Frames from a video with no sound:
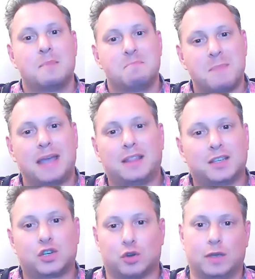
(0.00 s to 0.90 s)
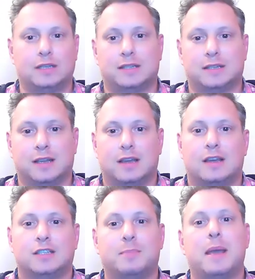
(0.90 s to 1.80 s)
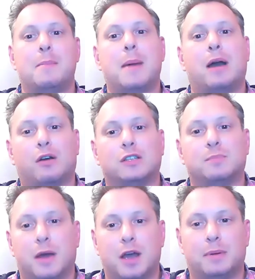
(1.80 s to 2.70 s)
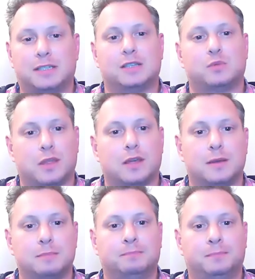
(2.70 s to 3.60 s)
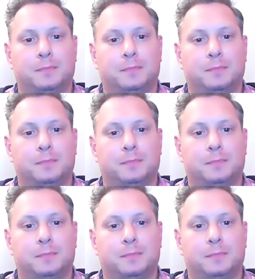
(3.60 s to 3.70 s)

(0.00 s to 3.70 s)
make the choice to be about God's purposes within them.